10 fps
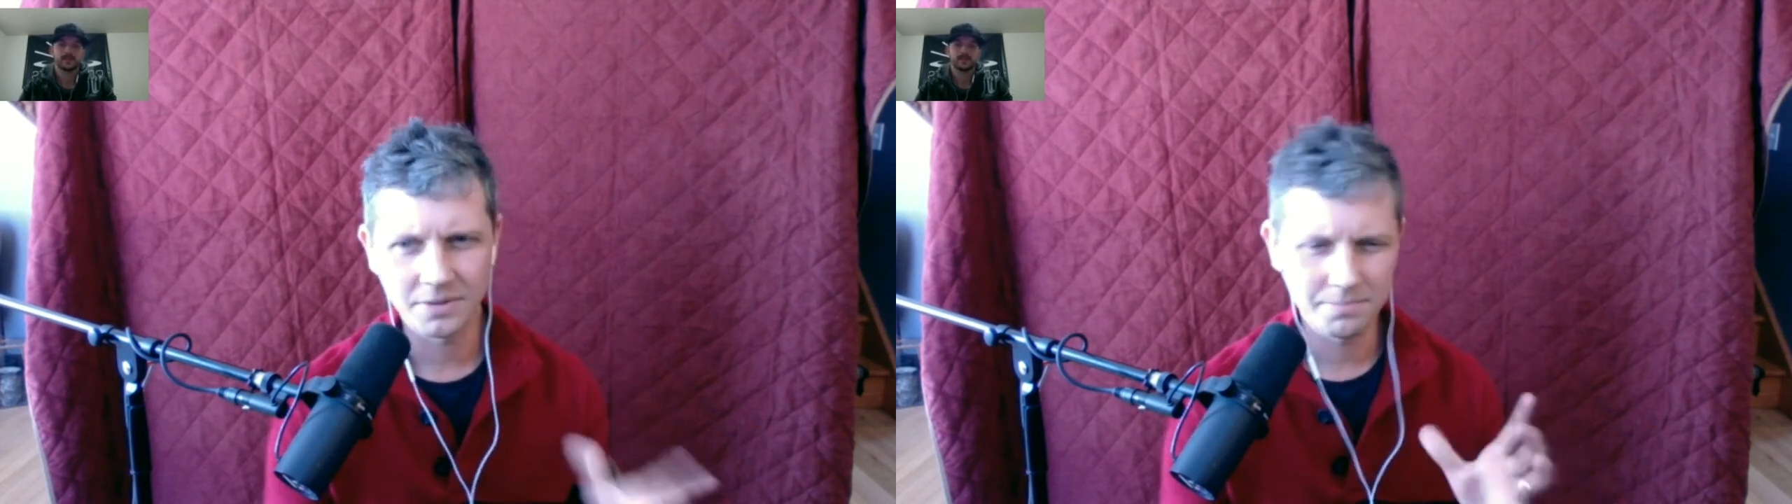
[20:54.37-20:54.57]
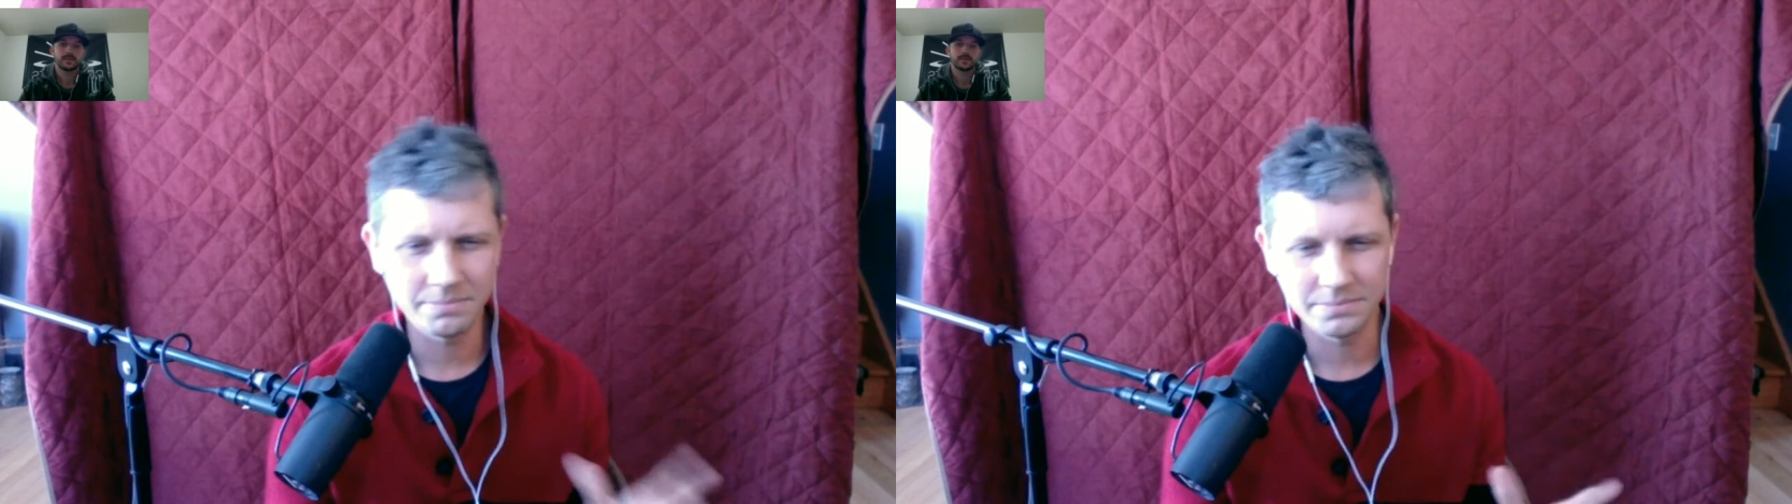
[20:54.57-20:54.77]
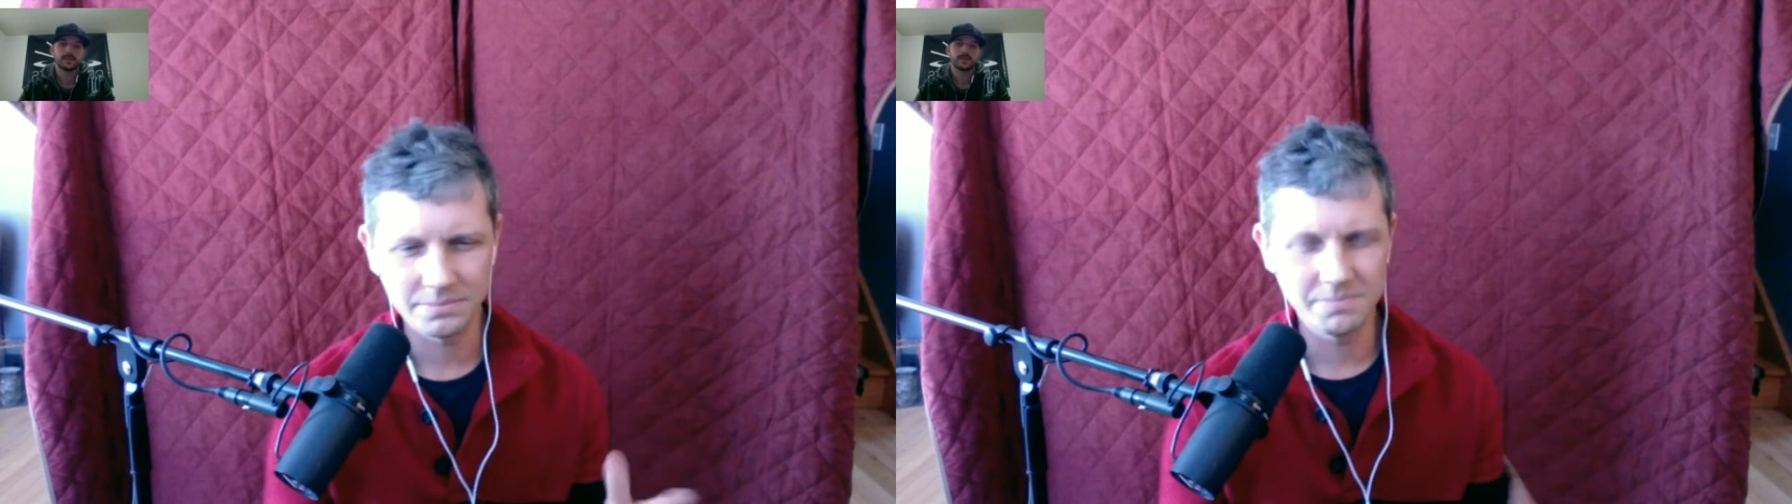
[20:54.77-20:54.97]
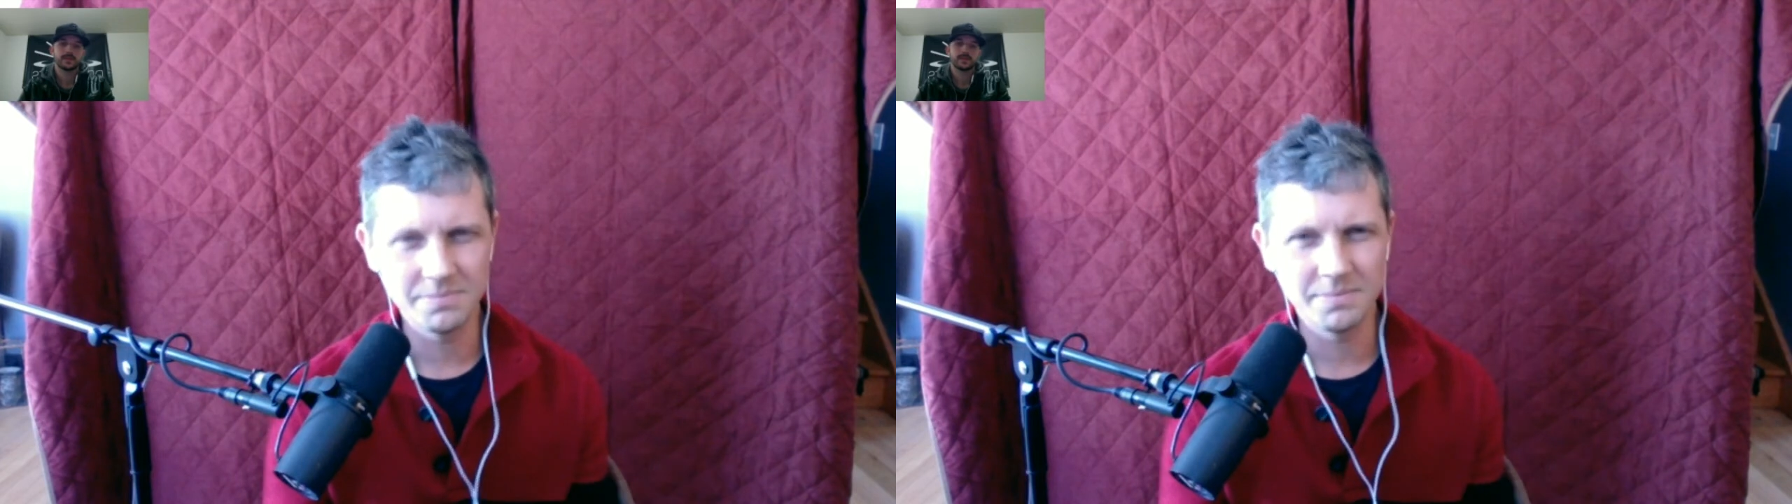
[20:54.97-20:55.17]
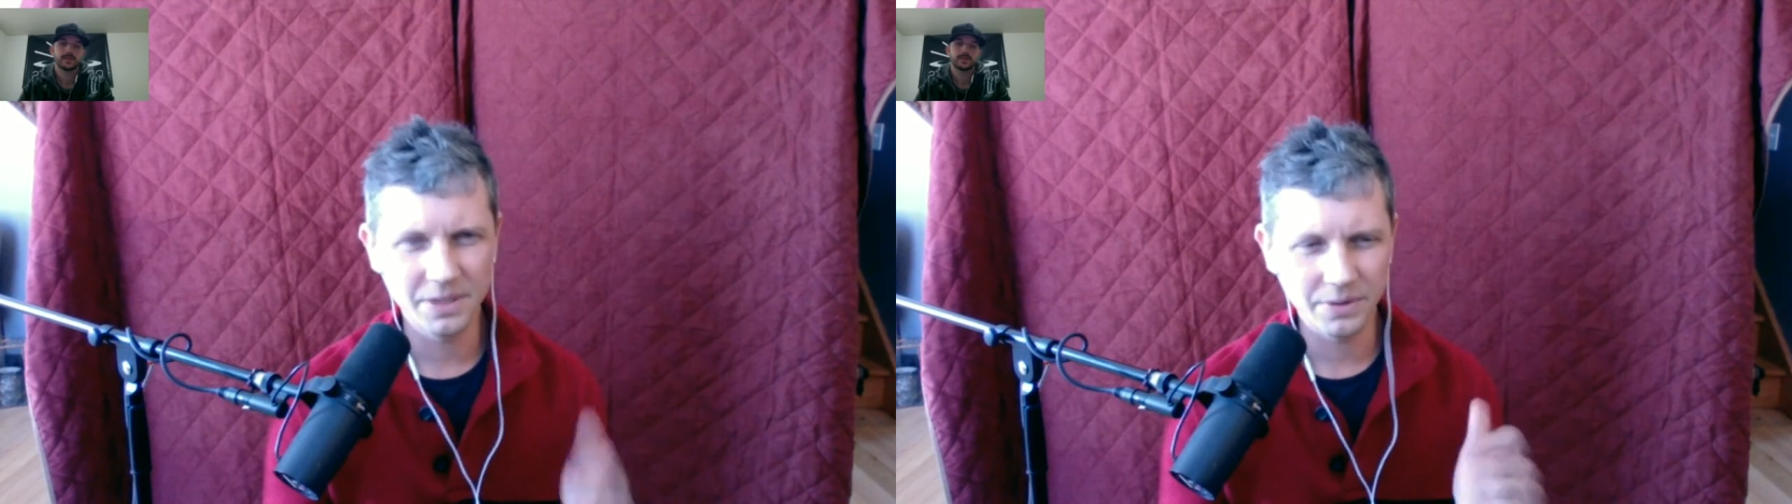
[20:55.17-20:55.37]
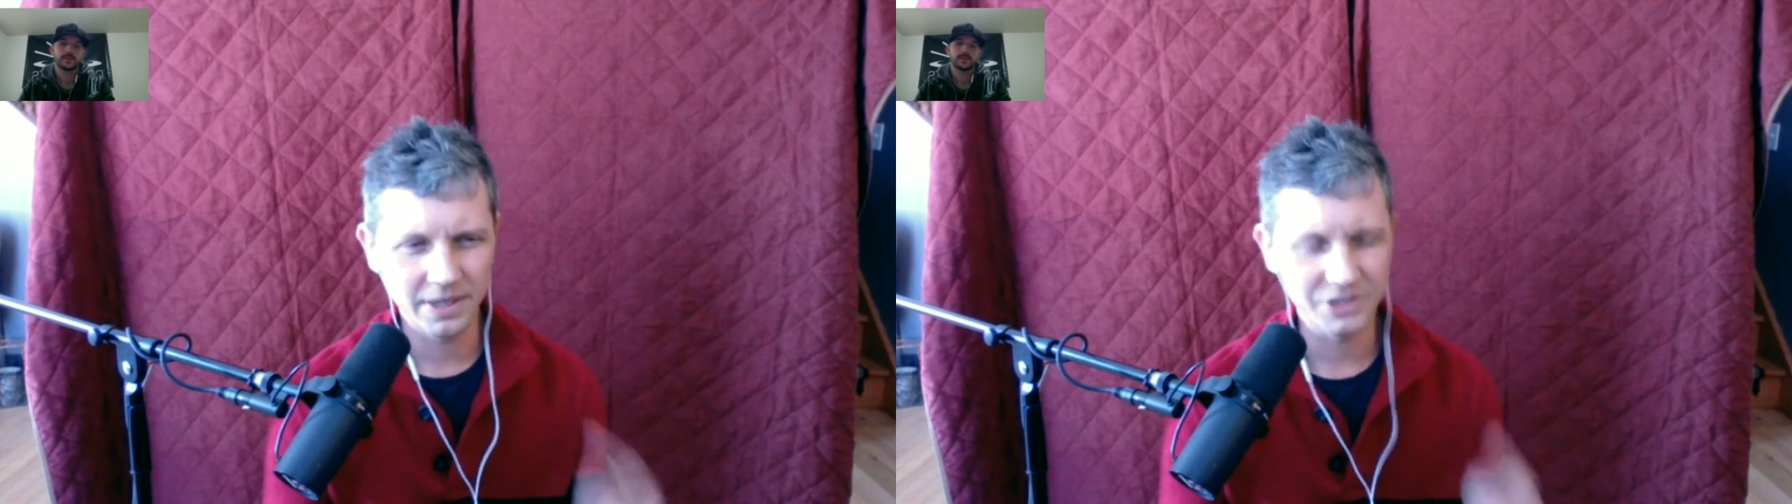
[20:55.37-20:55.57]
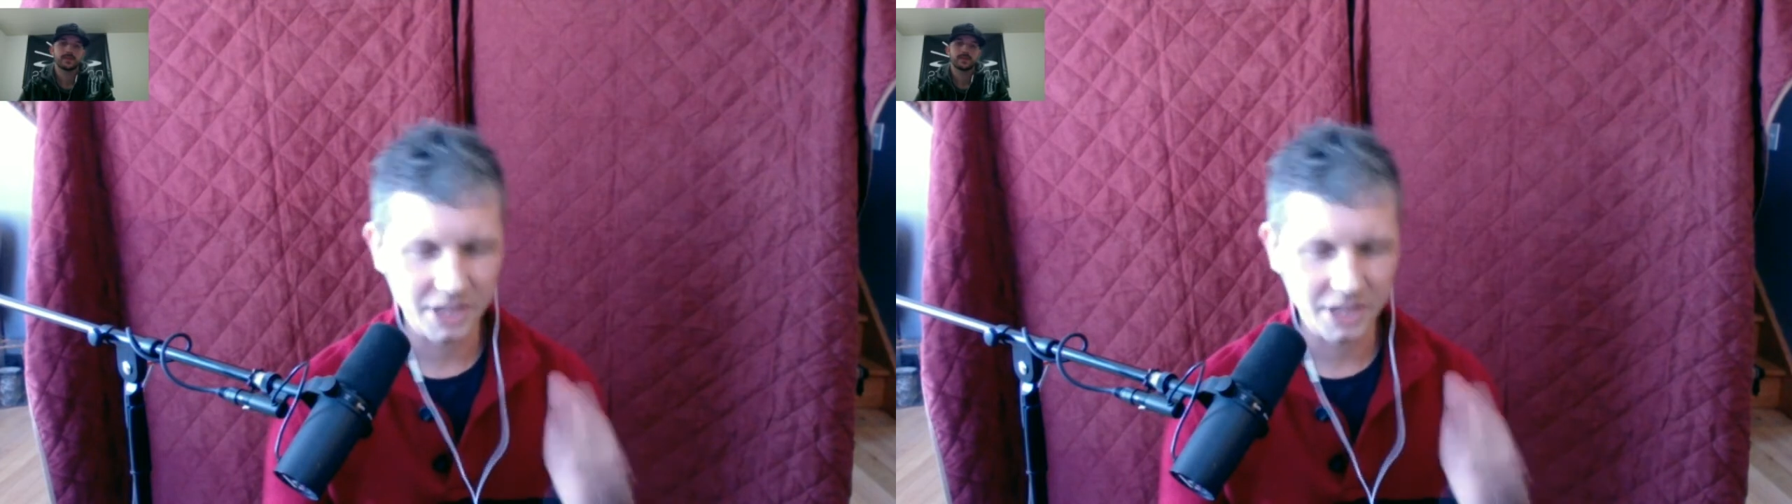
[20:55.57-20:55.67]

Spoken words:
mid-range,